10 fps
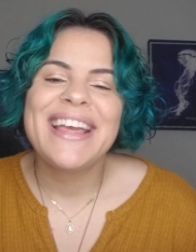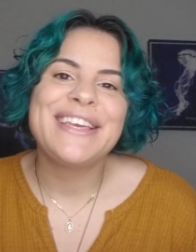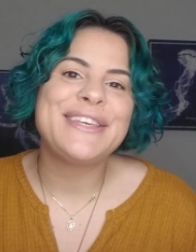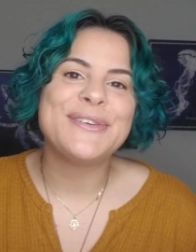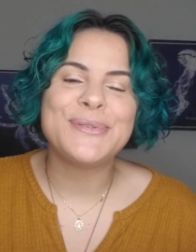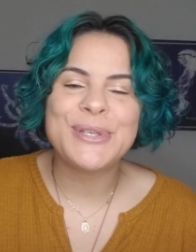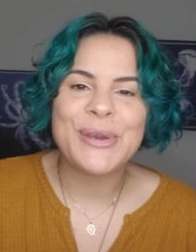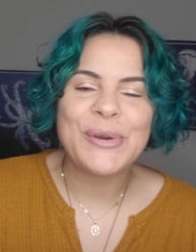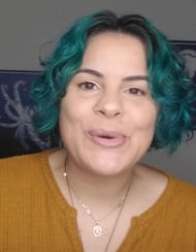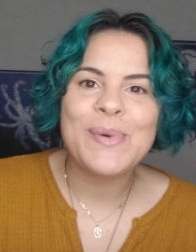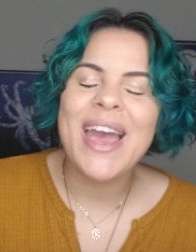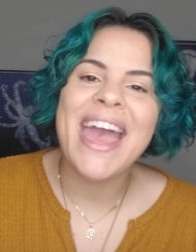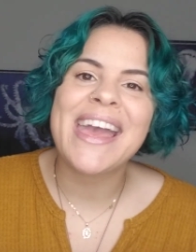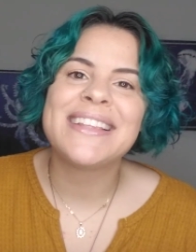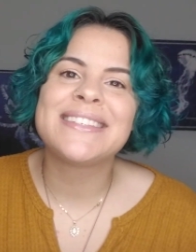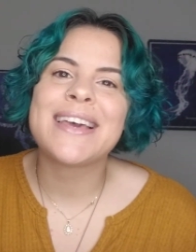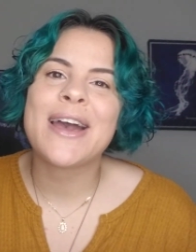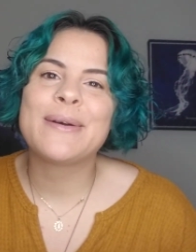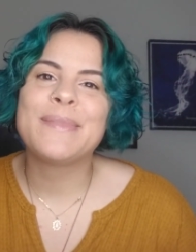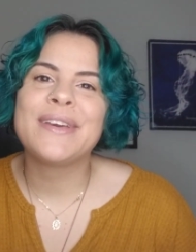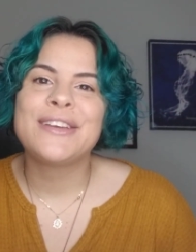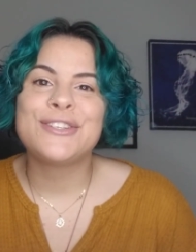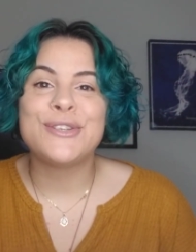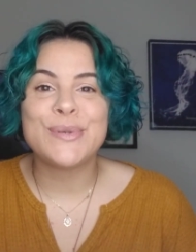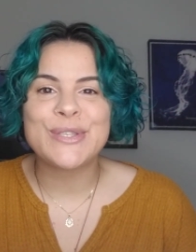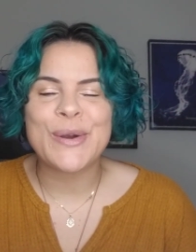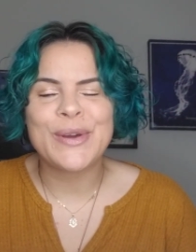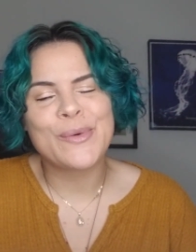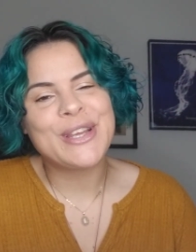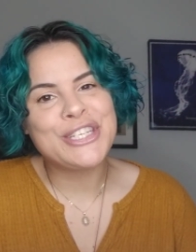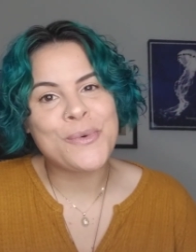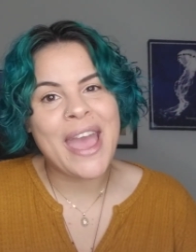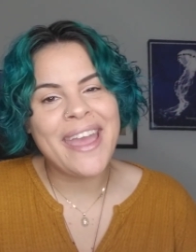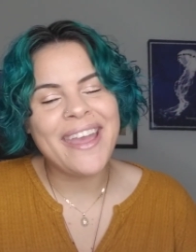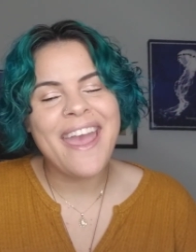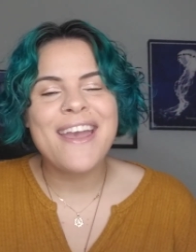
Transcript: YouTube and do so in a witchy way.